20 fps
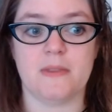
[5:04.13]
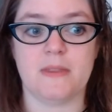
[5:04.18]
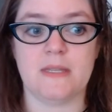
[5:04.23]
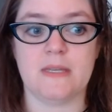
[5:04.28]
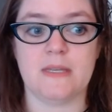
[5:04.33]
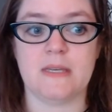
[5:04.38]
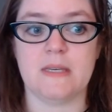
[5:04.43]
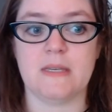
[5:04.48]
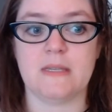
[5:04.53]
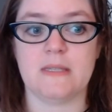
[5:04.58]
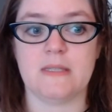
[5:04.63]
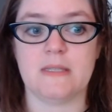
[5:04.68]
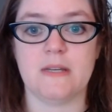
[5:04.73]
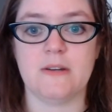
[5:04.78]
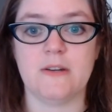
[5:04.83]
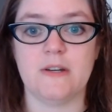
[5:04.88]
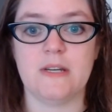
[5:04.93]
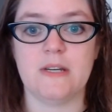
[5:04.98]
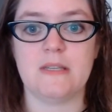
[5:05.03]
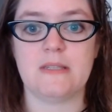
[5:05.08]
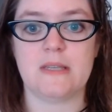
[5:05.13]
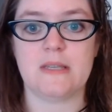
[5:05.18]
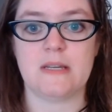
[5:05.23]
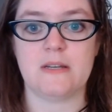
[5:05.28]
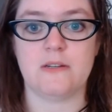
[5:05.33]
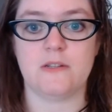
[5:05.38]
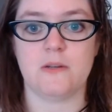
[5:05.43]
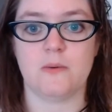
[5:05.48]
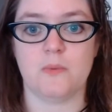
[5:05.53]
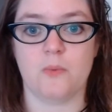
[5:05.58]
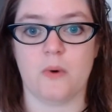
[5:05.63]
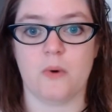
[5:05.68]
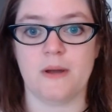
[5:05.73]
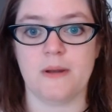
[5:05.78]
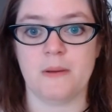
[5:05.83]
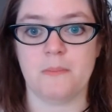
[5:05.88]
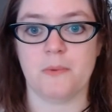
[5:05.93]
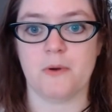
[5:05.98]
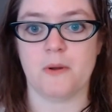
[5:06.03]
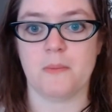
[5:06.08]
the series into
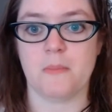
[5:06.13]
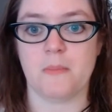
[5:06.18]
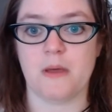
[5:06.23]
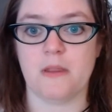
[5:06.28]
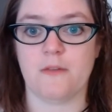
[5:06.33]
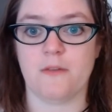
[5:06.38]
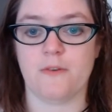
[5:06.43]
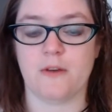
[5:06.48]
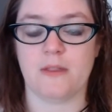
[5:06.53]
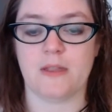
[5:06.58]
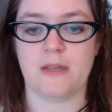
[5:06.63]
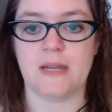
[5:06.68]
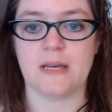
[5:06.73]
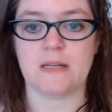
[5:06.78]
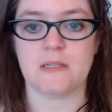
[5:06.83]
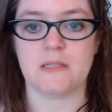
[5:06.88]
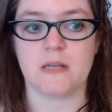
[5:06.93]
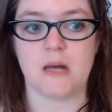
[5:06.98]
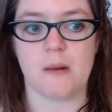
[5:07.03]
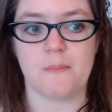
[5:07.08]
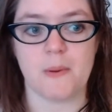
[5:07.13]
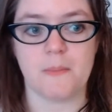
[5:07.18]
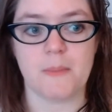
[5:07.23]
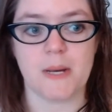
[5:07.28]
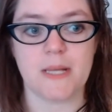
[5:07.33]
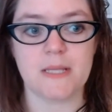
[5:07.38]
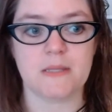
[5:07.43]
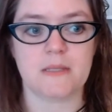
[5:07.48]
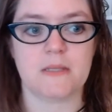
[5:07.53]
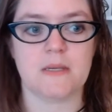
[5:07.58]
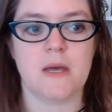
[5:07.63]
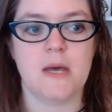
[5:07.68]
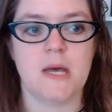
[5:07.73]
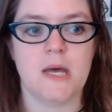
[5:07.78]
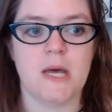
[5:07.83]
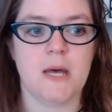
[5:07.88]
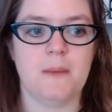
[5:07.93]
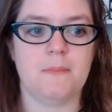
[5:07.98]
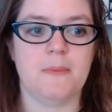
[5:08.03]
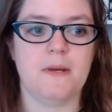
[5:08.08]
one per month for the next couple months.
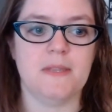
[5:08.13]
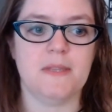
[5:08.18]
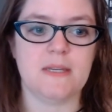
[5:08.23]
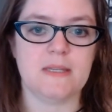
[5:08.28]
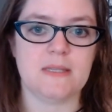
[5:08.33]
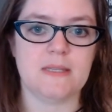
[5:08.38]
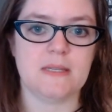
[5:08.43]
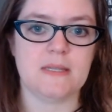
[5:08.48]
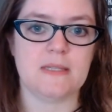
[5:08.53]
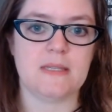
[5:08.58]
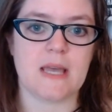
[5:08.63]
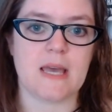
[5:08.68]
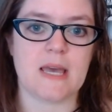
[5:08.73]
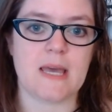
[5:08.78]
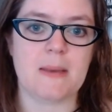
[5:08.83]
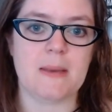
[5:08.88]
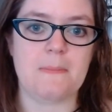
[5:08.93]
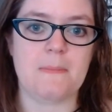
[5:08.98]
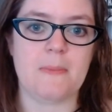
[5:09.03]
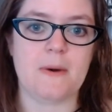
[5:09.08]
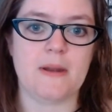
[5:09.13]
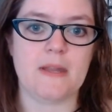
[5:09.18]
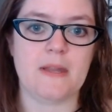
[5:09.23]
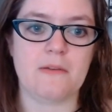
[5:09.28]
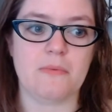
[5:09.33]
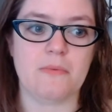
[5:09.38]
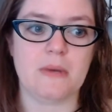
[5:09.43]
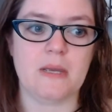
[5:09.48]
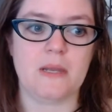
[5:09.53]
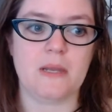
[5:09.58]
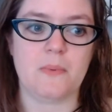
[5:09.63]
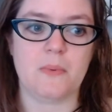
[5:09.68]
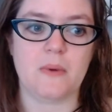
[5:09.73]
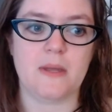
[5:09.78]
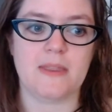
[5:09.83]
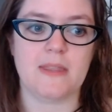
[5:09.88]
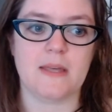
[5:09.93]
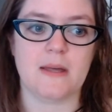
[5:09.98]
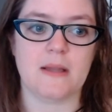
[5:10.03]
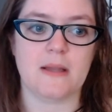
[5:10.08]
But this is a buddy read
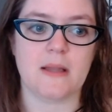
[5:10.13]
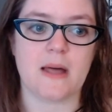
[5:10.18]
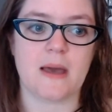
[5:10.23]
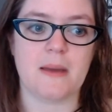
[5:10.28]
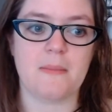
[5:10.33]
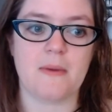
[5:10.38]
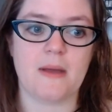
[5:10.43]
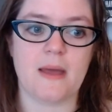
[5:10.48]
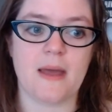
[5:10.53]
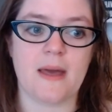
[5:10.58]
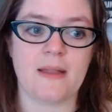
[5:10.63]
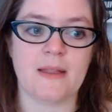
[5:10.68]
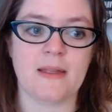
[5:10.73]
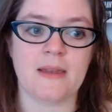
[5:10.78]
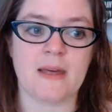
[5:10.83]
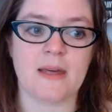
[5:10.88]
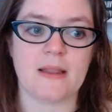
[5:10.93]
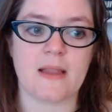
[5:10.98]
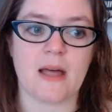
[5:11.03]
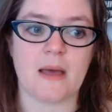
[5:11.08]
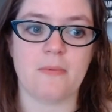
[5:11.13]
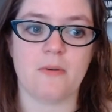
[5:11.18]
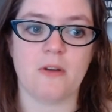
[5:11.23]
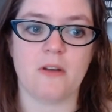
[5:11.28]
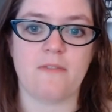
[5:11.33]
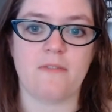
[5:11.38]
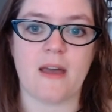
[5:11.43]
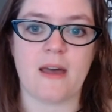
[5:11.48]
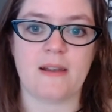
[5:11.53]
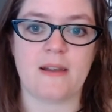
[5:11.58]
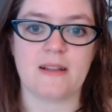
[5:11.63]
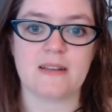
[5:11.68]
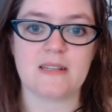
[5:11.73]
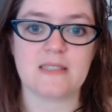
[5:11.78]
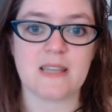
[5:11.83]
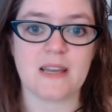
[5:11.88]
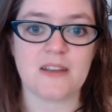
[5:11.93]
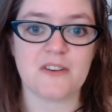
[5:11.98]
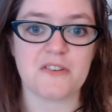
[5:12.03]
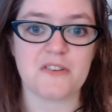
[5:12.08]
with the Allen at Library of
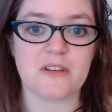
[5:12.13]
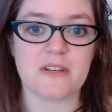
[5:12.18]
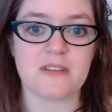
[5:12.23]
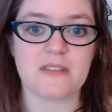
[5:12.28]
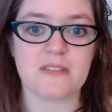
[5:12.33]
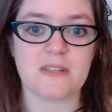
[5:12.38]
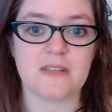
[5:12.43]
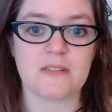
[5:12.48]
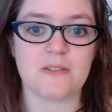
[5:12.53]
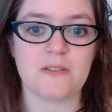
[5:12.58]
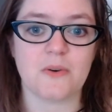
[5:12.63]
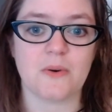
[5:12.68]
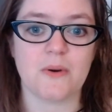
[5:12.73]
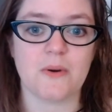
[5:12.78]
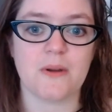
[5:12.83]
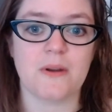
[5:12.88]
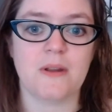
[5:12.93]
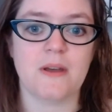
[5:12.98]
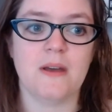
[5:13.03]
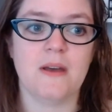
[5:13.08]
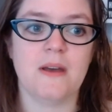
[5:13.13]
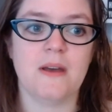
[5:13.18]
Alexandria's Discord.